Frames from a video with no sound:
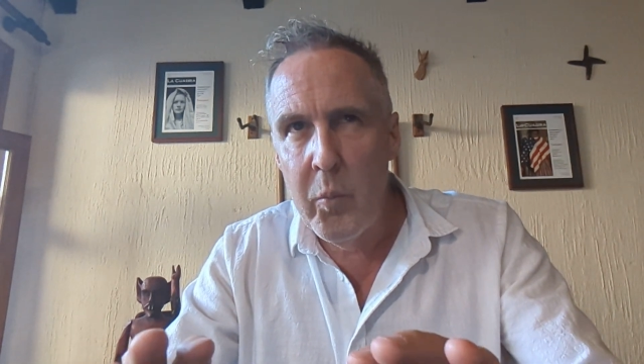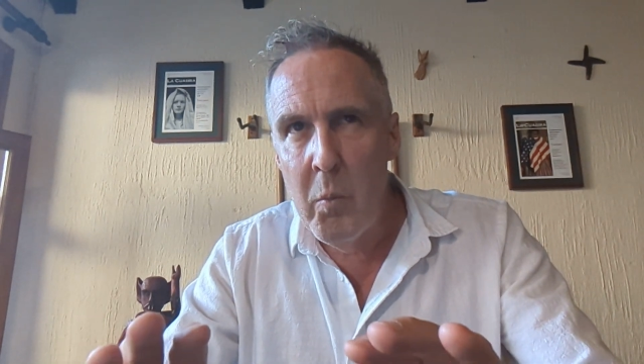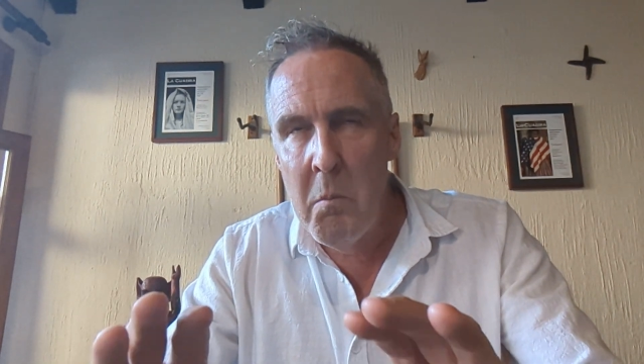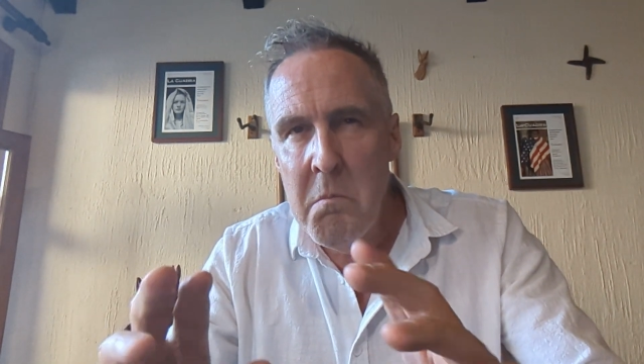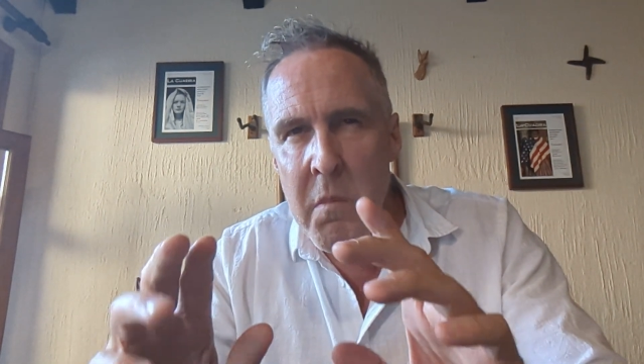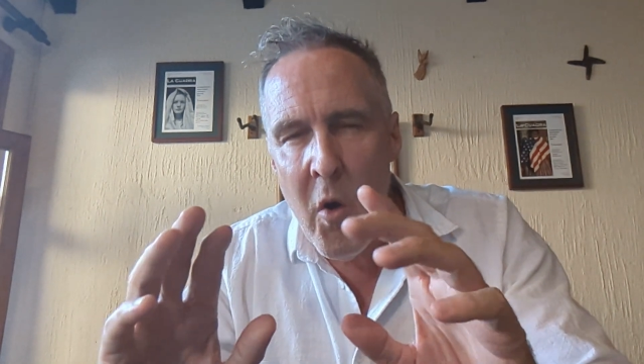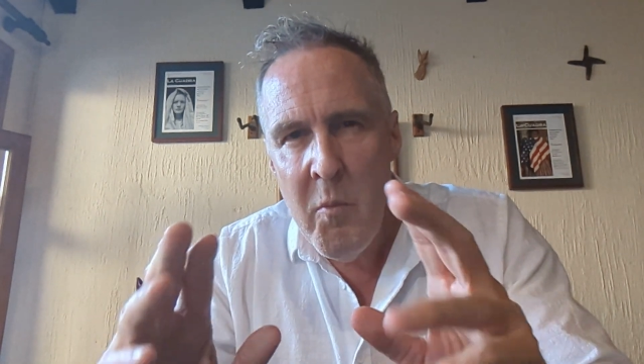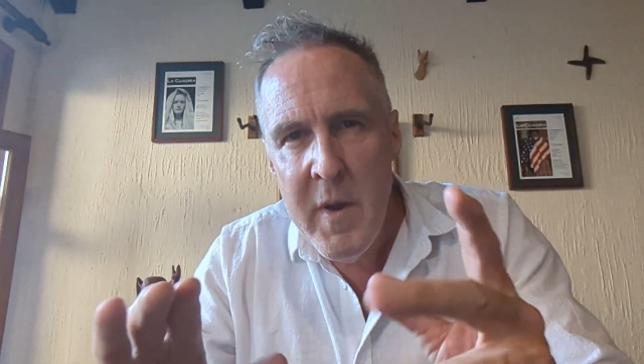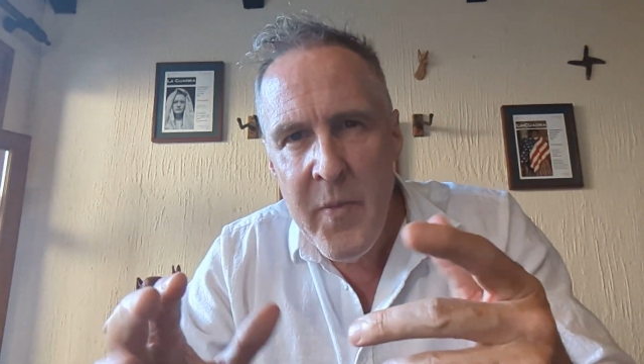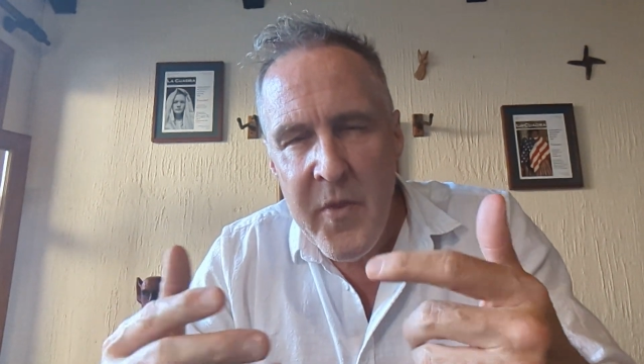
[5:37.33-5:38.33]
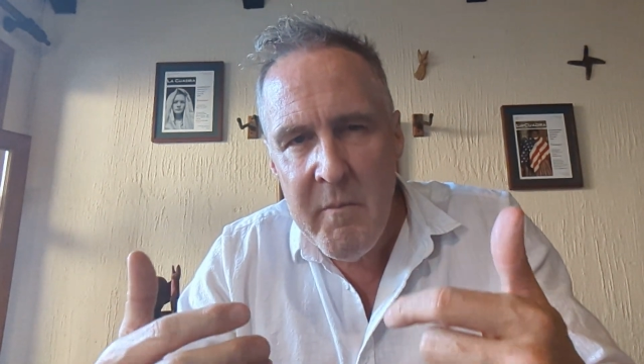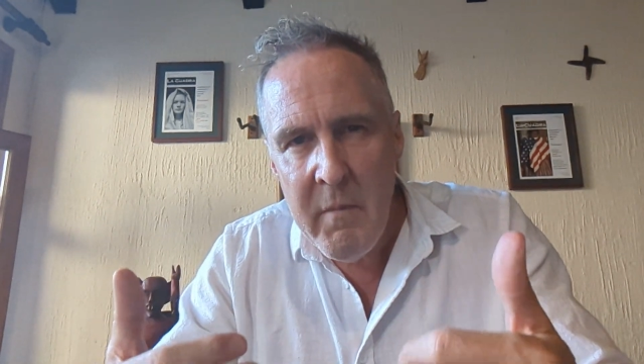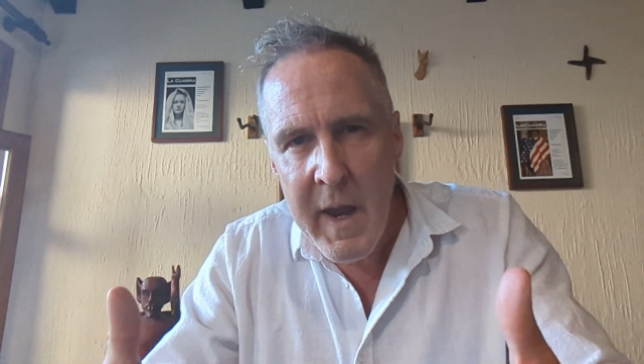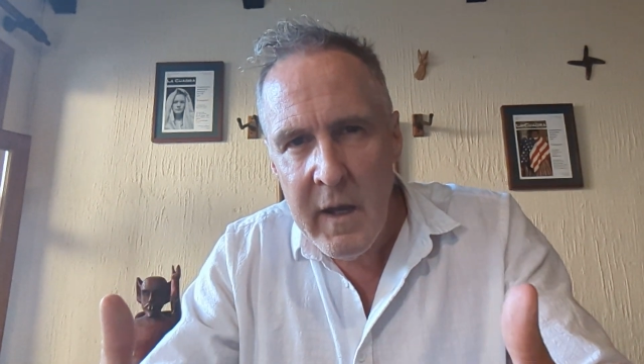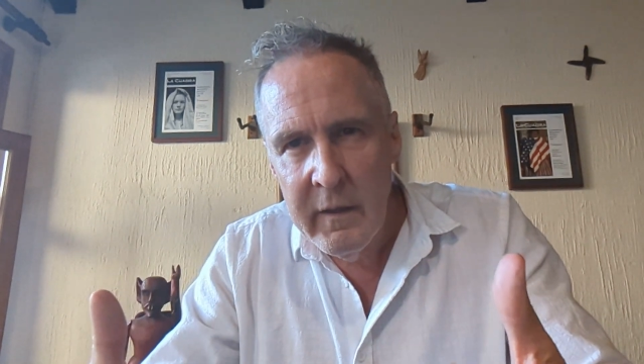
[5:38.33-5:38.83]
moment that
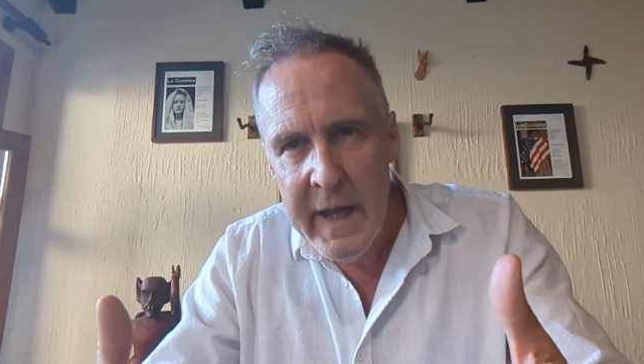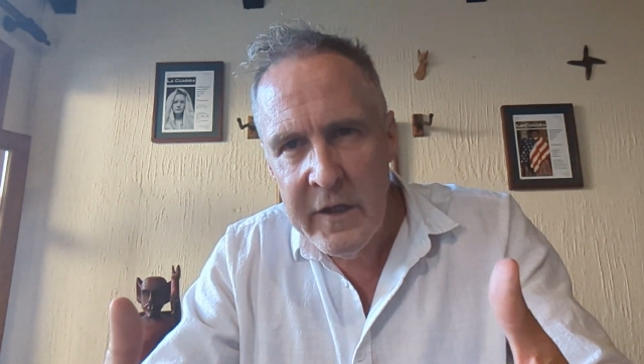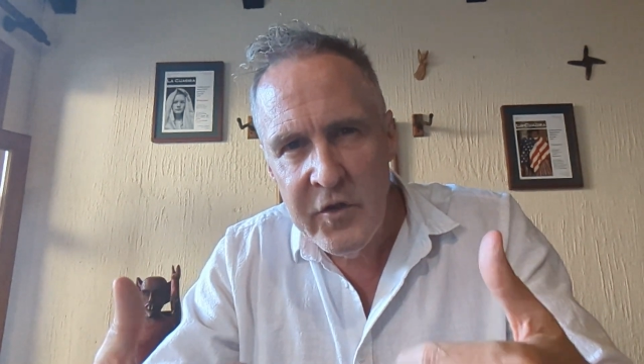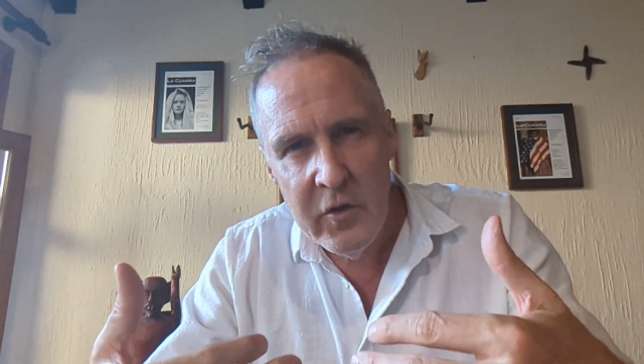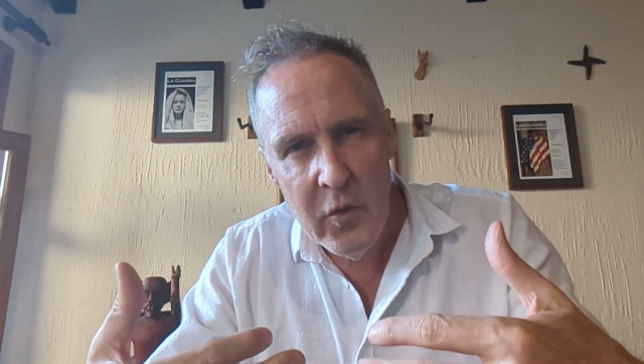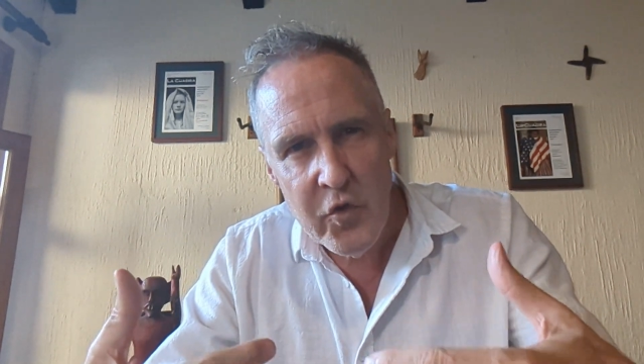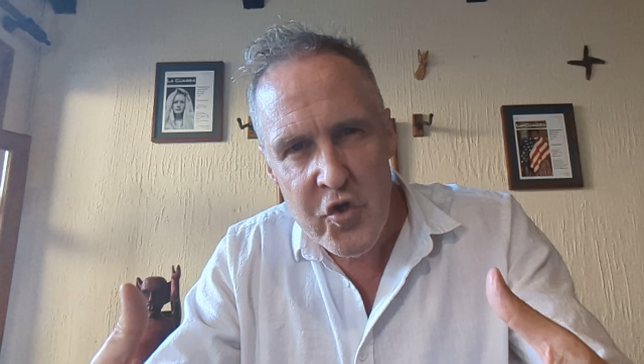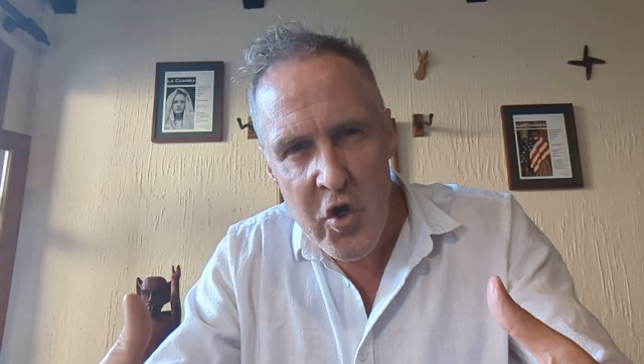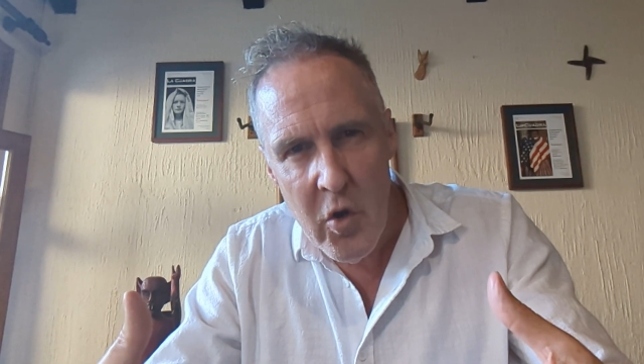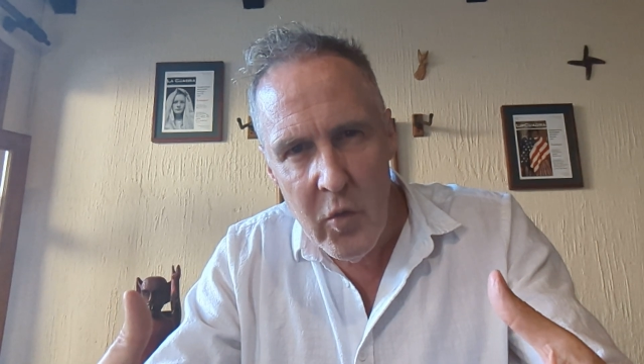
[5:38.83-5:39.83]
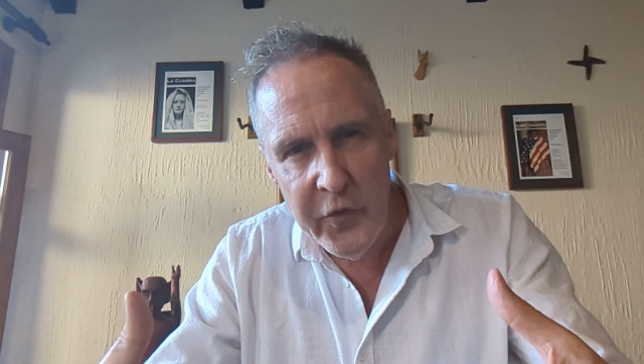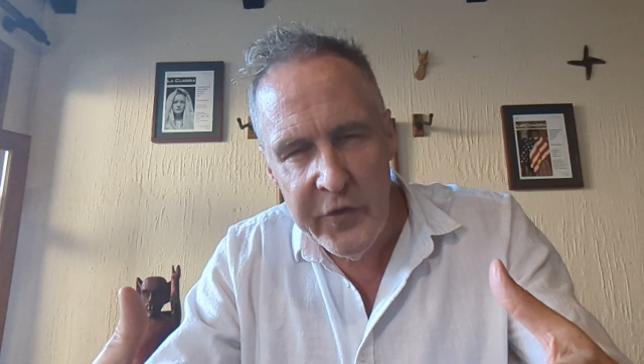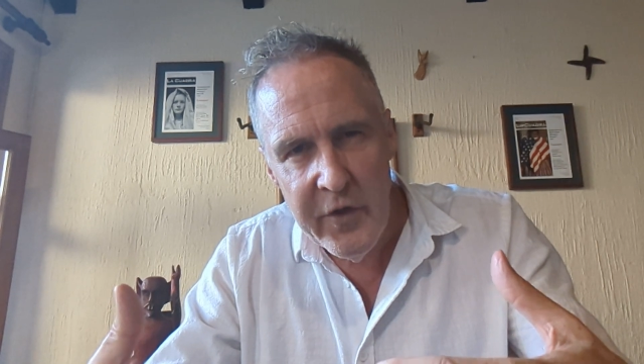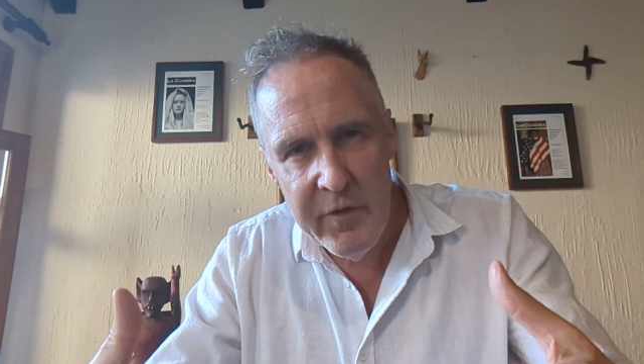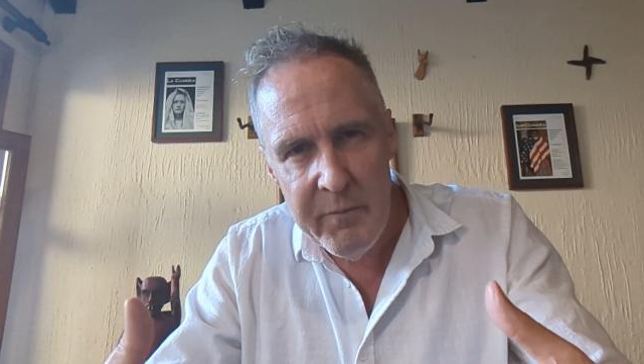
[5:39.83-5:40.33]
Michelangelo chose
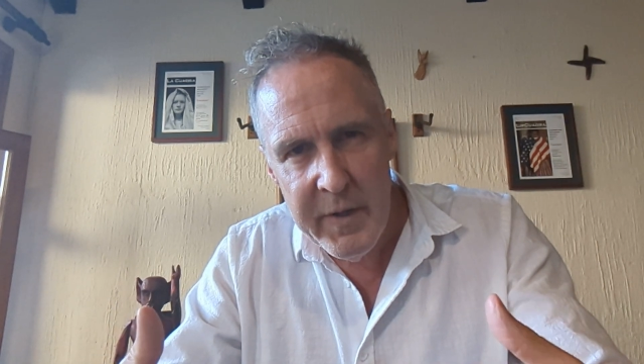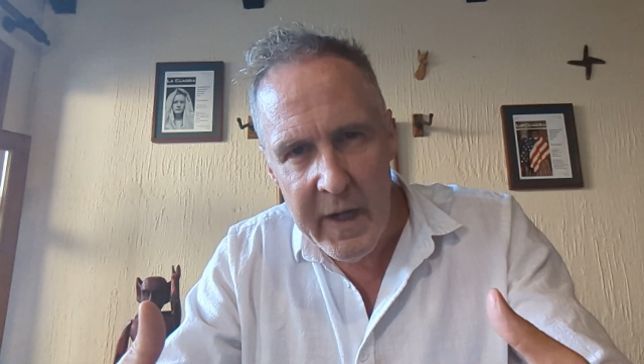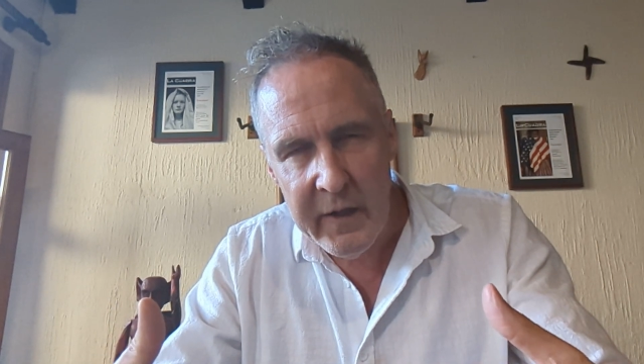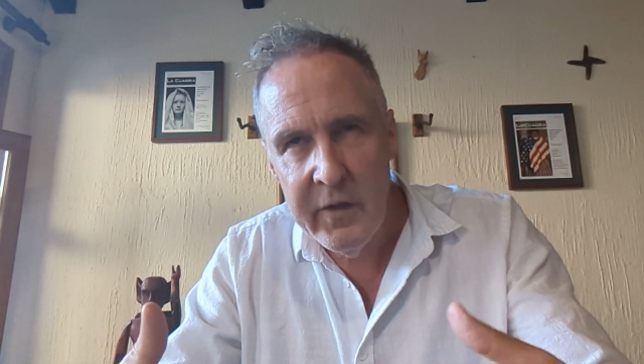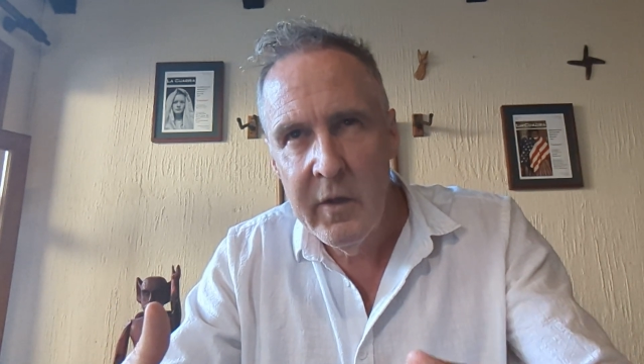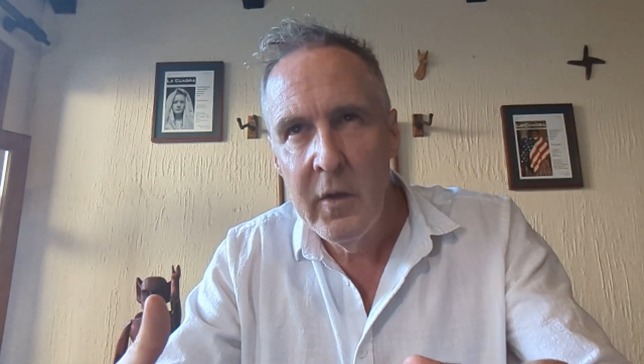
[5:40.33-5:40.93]
to depict